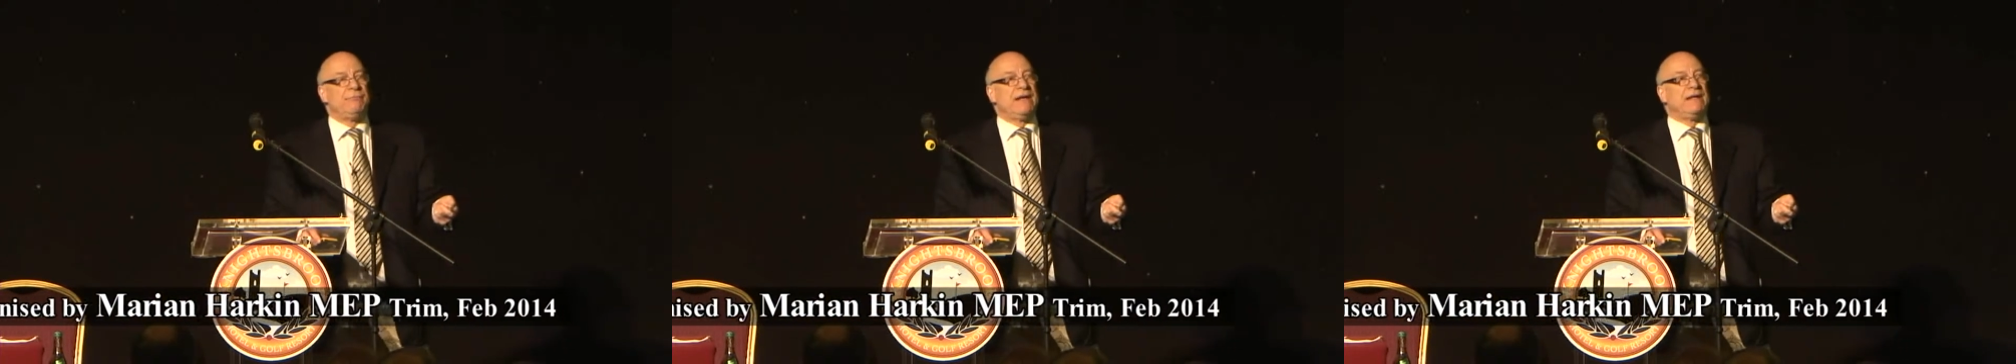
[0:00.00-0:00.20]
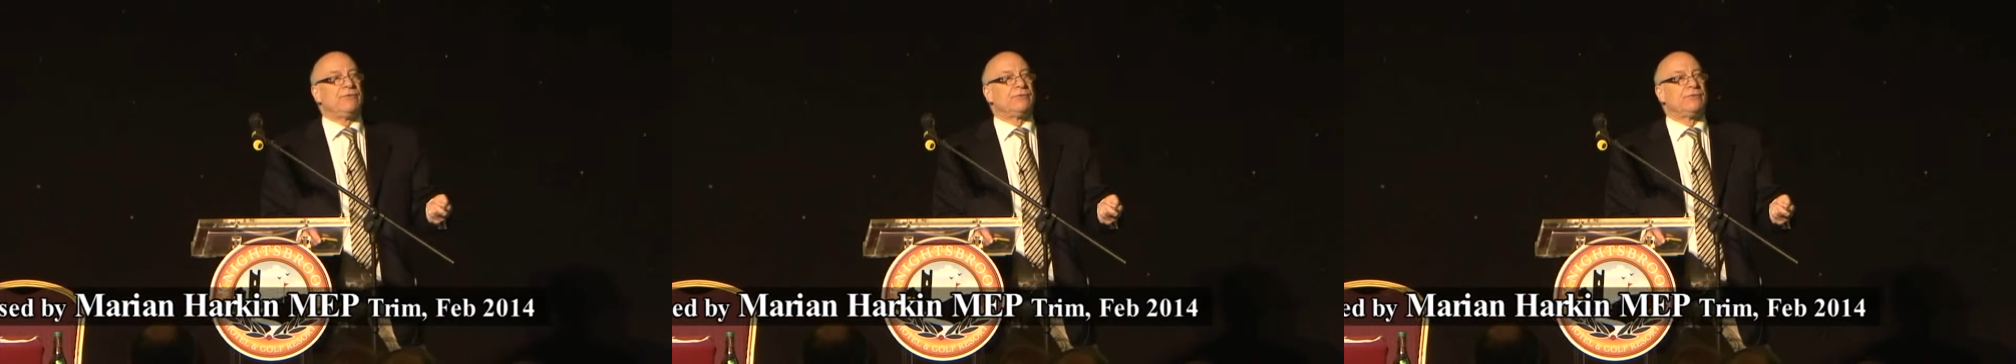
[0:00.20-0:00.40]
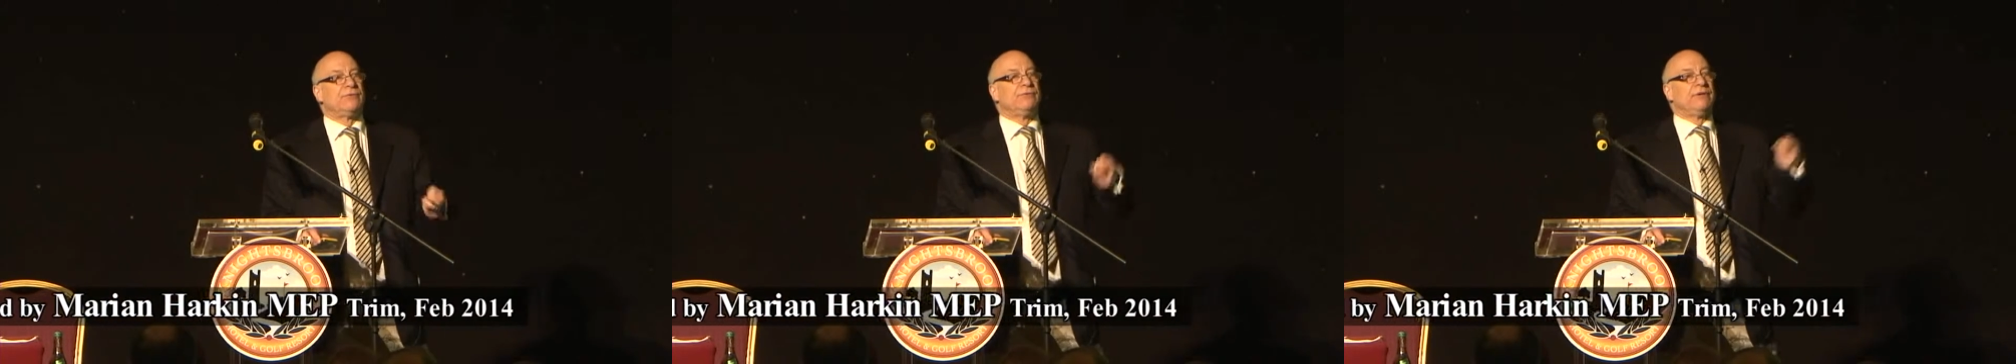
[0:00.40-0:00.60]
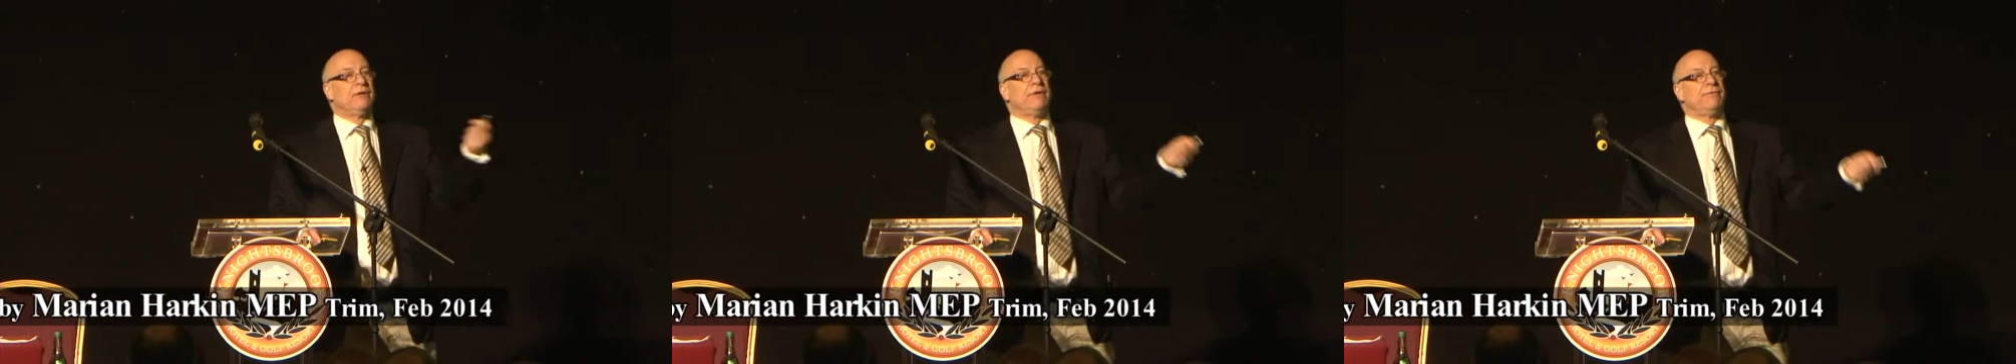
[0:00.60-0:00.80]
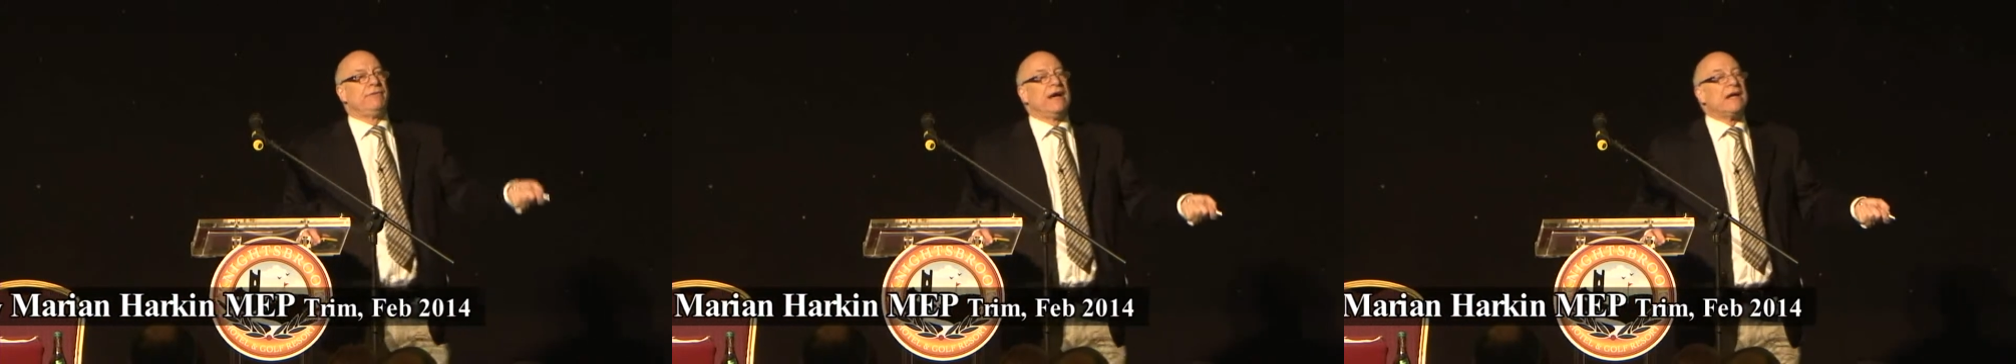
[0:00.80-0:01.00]
meant no
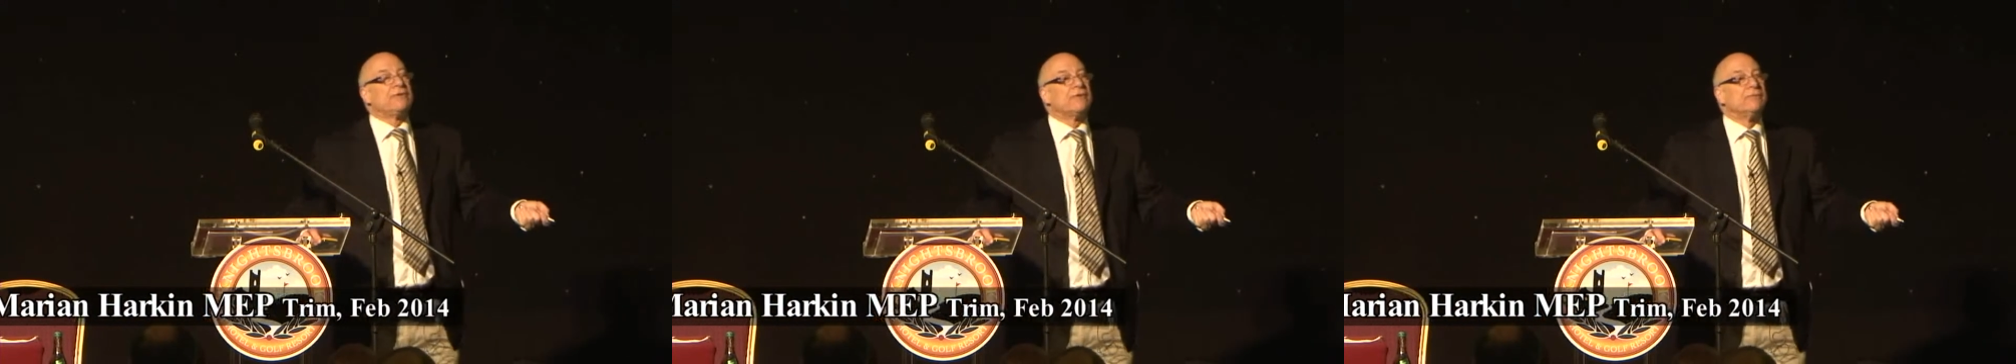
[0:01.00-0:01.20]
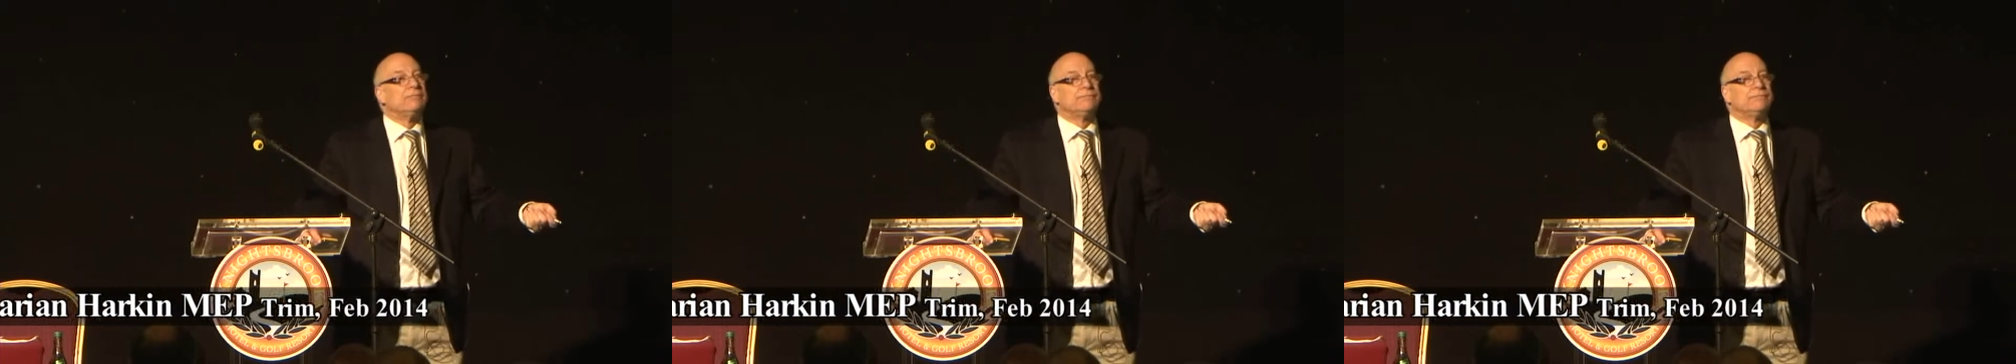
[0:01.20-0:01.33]
effect.